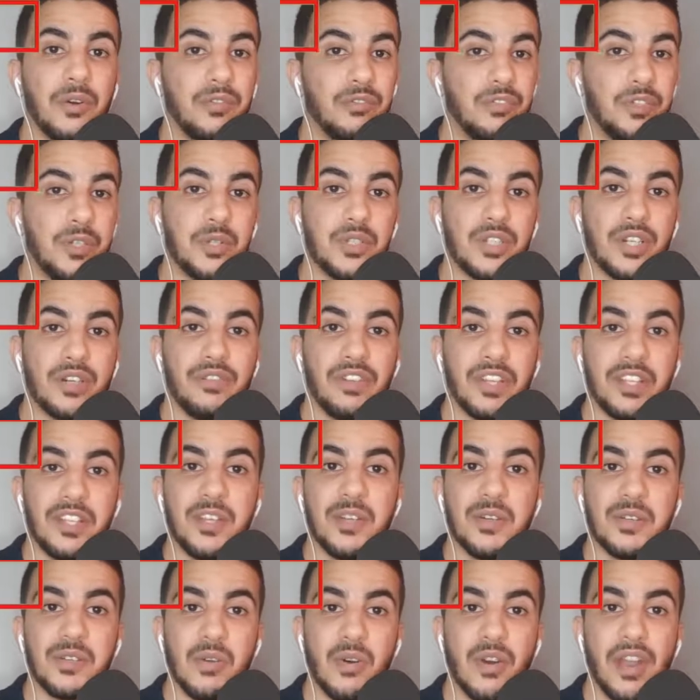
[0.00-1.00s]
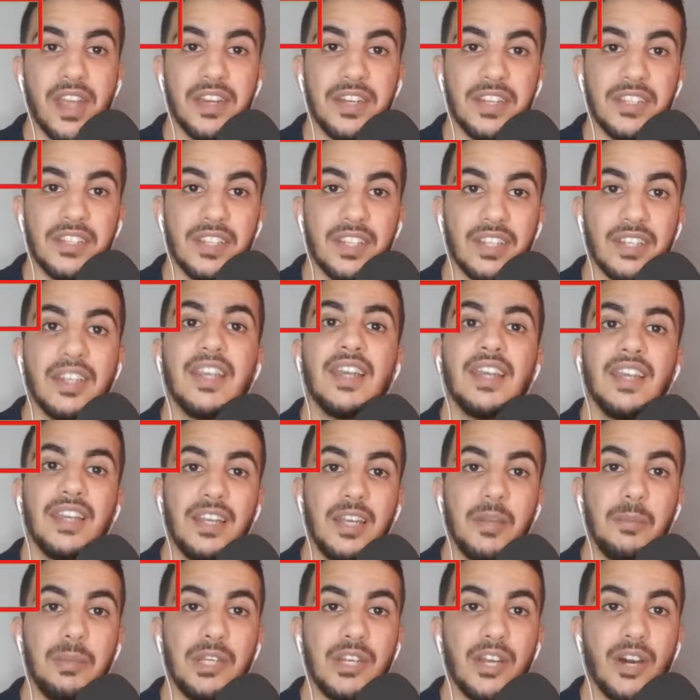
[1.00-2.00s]
future videos or anything,
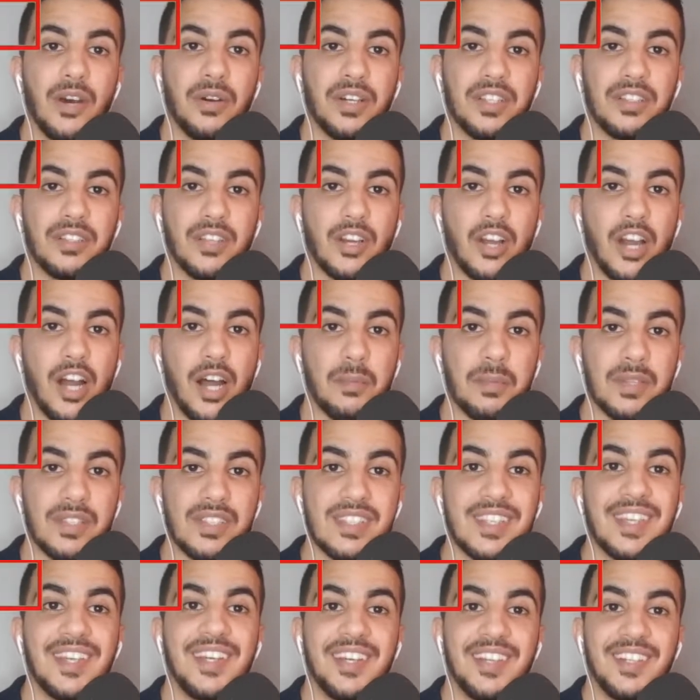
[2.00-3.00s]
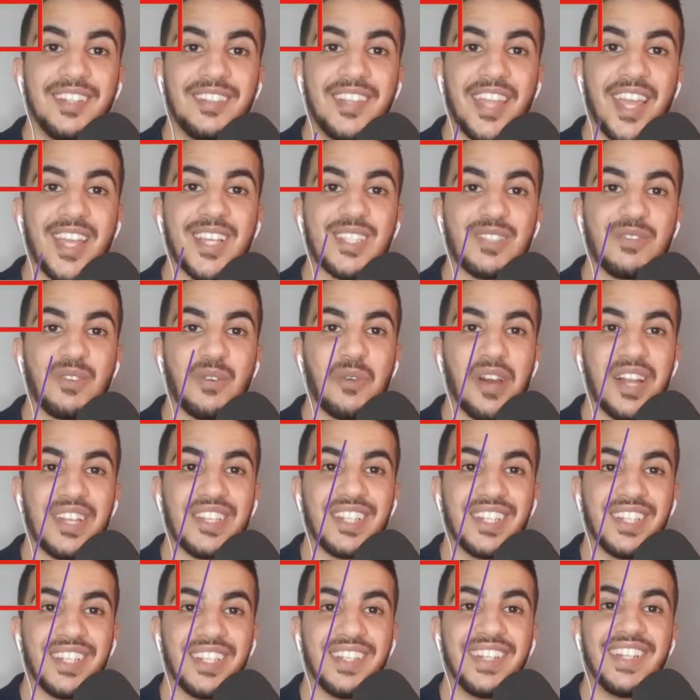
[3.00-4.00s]
let me know in the comments. And Thanks for
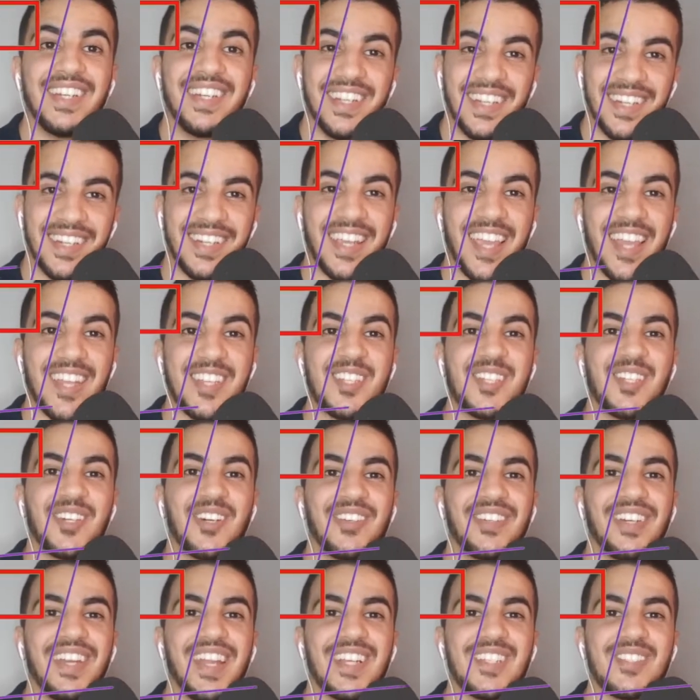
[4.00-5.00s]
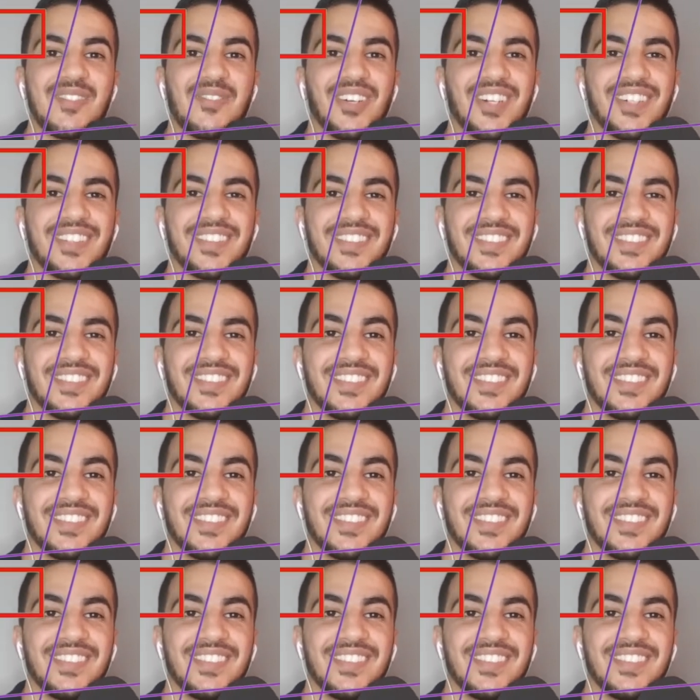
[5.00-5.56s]
watching and catch you on next one.